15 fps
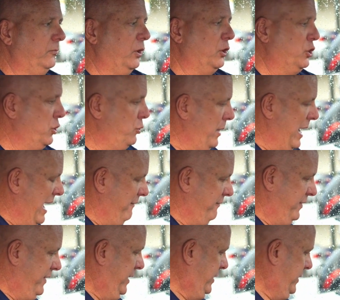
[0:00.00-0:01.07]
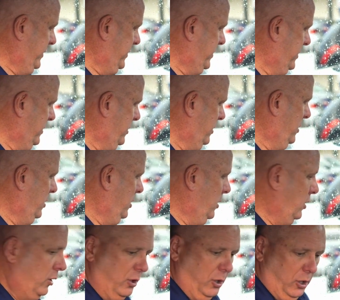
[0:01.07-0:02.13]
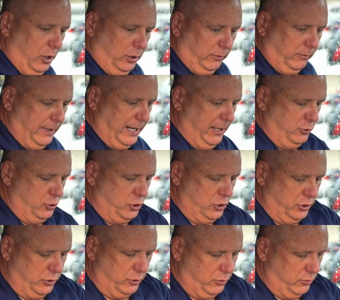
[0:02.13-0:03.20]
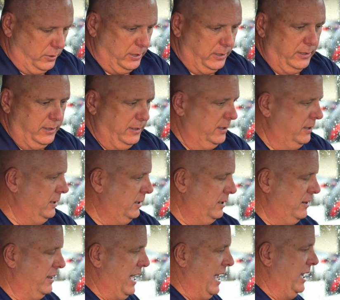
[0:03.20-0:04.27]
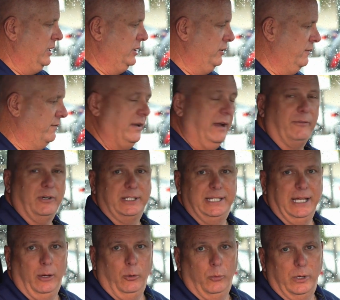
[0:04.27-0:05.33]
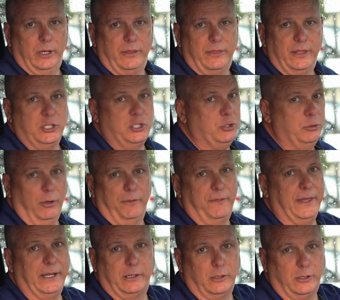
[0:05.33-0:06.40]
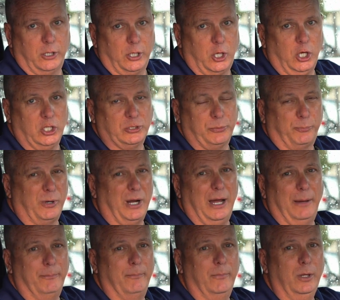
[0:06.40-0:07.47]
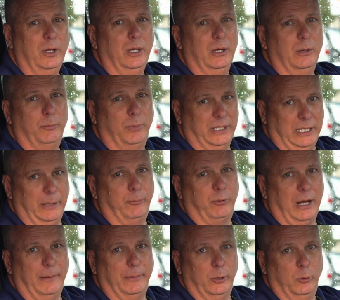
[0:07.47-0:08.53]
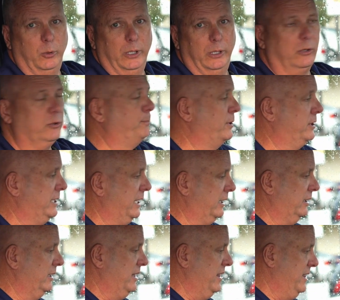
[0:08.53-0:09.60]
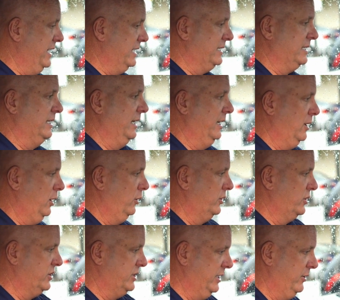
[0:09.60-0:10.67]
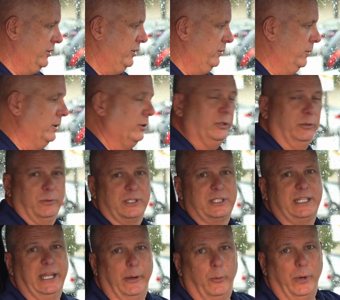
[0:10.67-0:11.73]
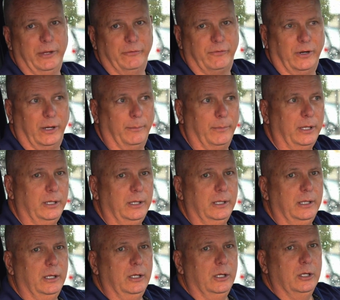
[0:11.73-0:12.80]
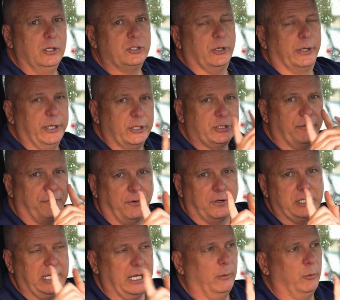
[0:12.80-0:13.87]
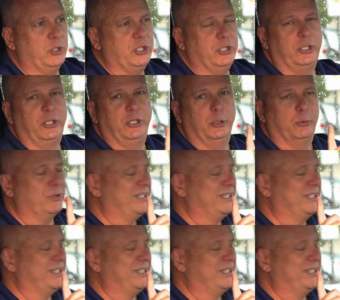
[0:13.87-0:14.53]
you have things all around you that you've never dealt with, that you don't think are going to cause a problem, but they probably will, particularly this thing called a steering wheel you want to stay away from. So here's the first thing I want you to do.